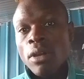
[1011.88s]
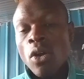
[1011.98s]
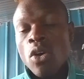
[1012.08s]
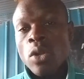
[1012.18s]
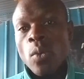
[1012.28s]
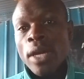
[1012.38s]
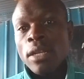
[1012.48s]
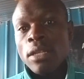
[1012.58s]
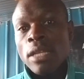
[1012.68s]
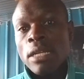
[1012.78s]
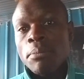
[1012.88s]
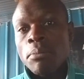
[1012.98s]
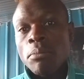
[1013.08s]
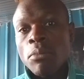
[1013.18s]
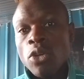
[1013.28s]
or when that
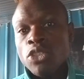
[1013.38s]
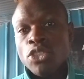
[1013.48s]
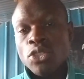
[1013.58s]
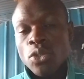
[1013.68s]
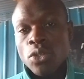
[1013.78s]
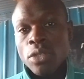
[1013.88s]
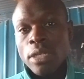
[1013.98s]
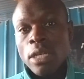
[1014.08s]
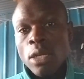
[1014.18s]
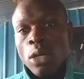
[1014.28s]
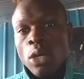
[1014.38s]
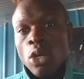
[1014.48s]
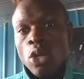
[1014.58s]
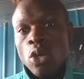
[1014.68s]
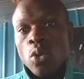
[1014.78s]
motion
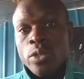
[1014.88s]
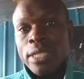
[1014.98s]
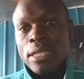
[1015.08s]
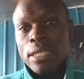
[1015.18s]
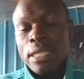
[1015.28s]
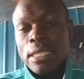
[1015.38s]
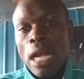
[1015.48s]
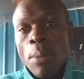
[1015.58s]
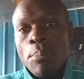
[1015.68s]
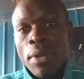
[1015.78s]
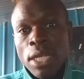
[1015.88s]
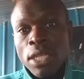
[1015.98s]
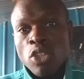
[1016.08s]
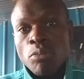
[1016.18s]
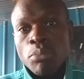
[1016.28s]
loses its
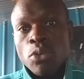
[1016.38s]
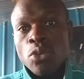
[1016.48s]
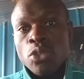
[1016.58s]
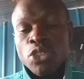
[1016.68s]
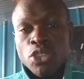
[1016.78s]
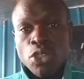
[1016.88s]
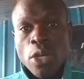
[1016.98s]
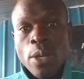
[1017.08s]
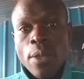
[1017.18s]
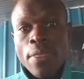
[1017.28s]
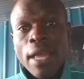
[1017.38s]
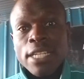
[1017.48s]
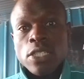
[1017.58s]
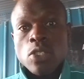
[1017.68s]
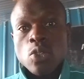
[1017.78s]
ability to push
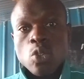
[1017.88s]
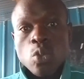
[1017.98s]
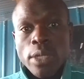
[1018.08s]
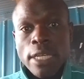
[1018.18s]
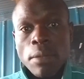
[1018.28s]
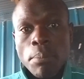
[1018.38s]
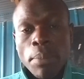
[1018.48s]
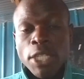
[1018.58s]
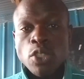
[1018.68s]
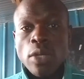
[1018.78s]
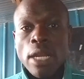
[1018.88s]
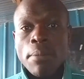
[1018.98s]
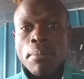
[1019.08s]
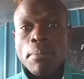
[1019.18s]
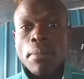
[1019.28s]
that swinging
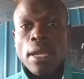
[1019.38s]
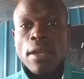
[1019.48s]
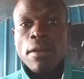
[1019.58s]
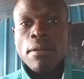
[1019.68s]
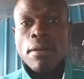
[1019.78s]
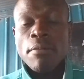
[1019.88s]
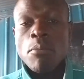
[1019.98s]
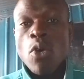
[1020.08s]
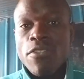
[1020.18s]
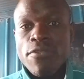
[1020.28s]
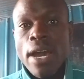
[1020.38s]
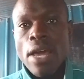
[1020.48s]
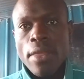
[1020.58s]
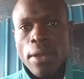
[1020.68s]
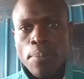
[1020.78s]
pendulum more
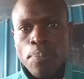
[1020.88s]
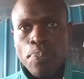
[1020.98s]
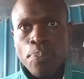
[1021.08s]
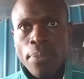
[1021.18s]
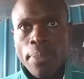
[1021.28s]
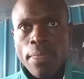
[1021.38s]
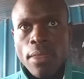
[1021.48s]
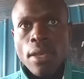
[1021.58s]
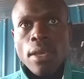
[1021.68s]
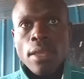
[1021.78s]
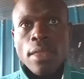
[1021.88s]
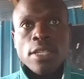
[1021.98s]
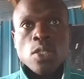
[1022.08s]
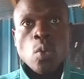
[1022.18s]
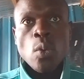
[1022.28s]
further, that's